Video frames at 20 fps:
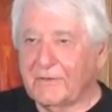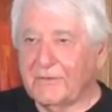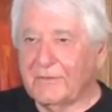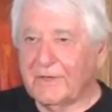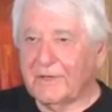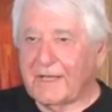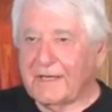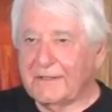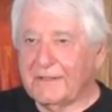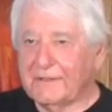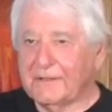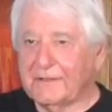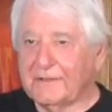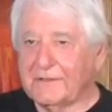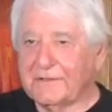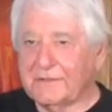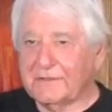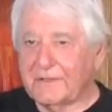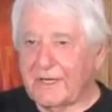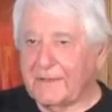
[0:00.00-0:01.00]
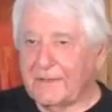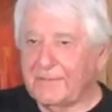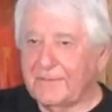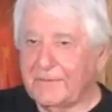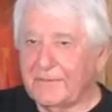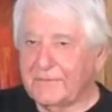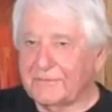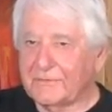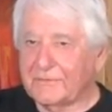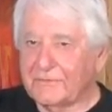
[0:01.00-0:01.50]
no light can escape
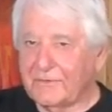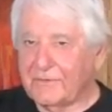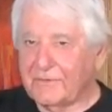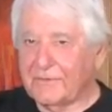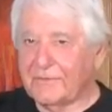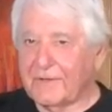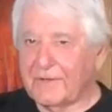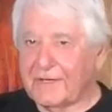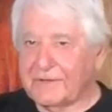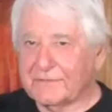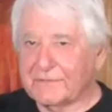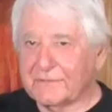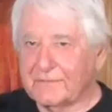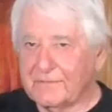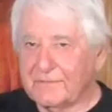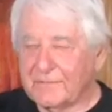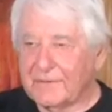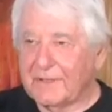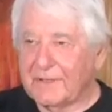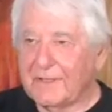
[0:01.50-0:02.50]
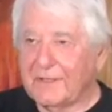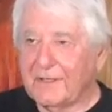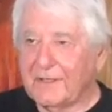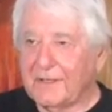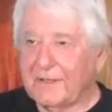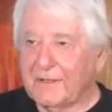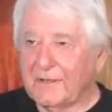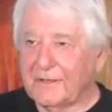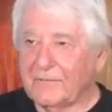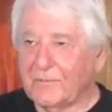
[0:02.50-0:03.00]
through the horizon,
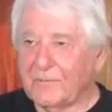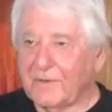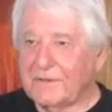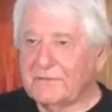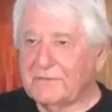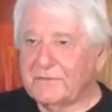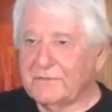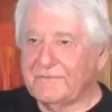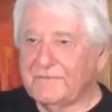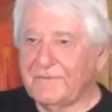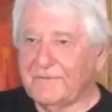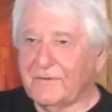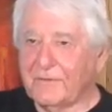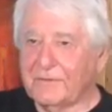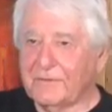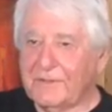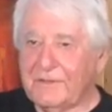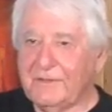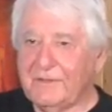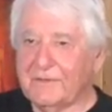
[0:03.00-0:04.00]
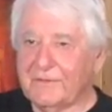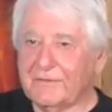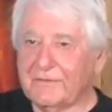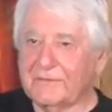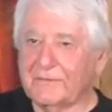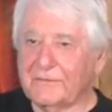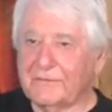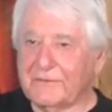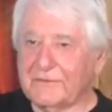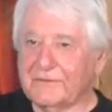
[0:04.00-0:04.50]
and once you fall in
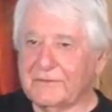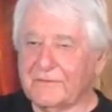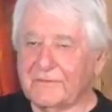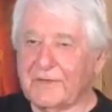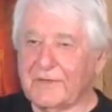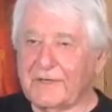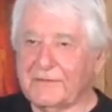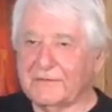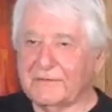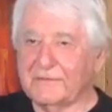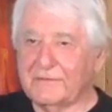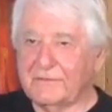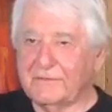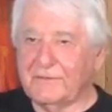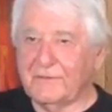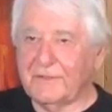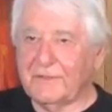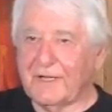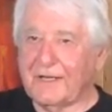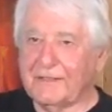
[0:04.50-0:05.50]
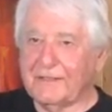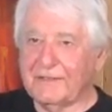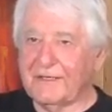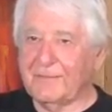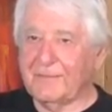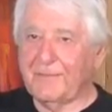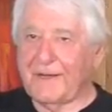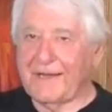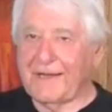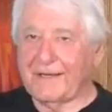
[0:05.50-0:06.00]
through this horizon, you can't
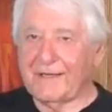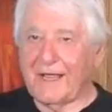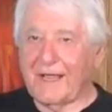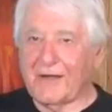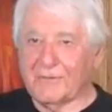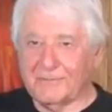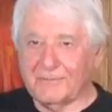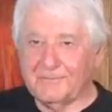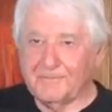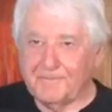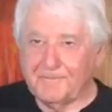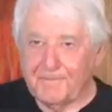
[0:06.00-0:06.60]
get back out.